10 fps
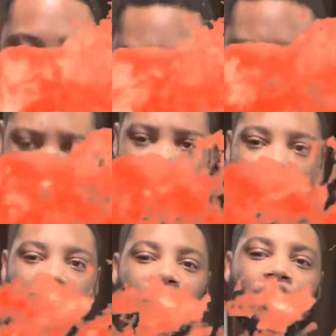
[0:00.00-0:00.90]
good.
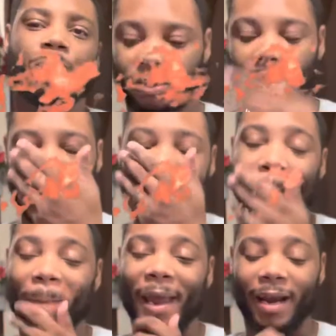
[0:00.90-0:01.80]
So
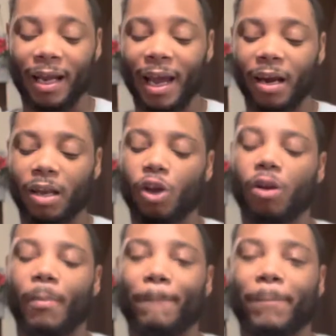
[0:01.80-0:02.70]
look, man, I got a
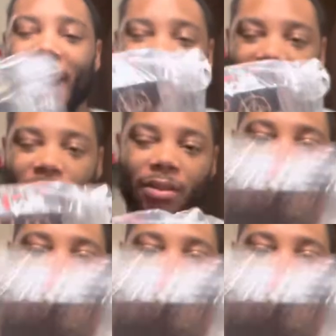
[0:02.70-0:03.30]
little unboxing